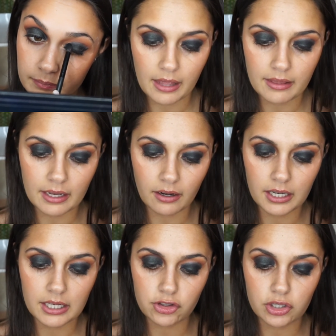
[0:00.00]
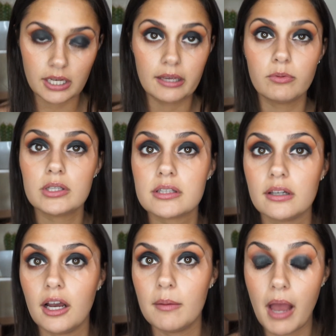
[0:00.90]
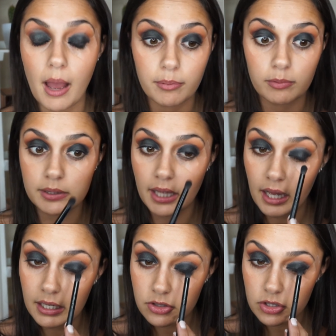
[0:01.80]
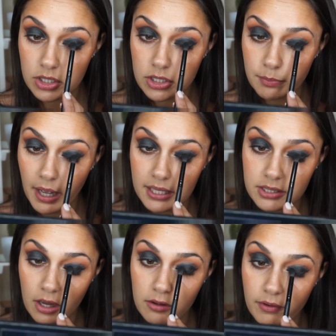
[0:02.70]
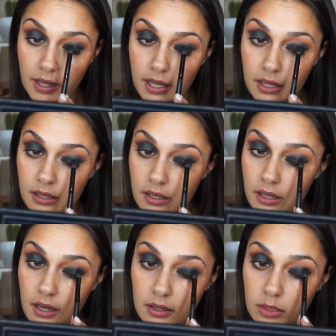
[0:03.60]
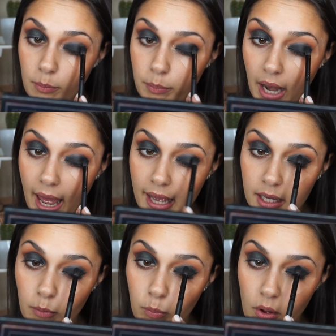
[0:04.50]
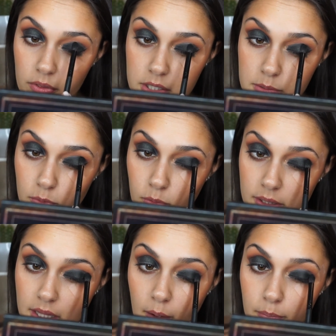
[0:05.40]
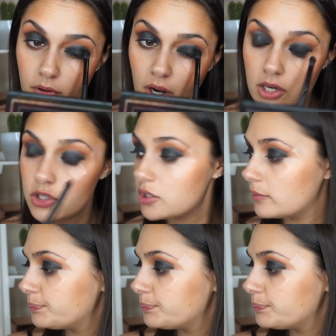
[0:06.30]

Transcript: And then I literally, once I'm happy with that, I literally just pat over the black once more with that brush.